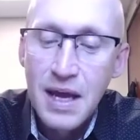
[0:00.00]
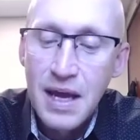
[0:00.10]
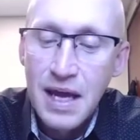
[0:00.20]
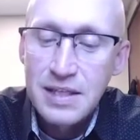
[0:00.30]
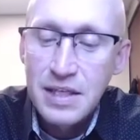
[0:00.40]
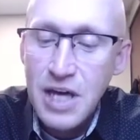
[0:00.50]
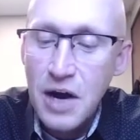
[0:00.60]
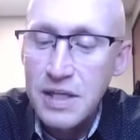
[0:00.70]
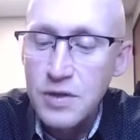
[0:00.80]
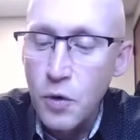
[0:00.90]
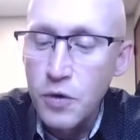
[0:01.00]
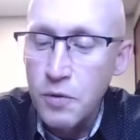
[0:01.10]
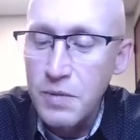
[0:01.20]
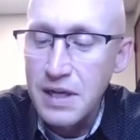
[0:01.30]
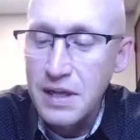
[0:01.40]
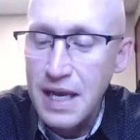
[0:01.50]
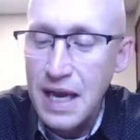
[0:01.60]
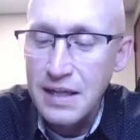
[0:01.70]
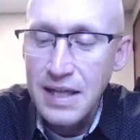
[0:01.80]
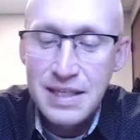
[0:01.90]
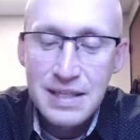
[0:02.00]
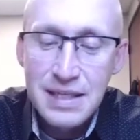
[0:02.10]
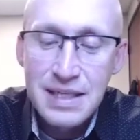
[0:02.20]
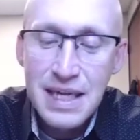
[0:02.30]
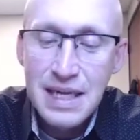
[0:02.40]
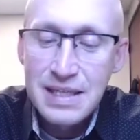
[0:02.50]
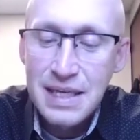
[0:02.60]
As the child gets older, mid to late adolescence to teens,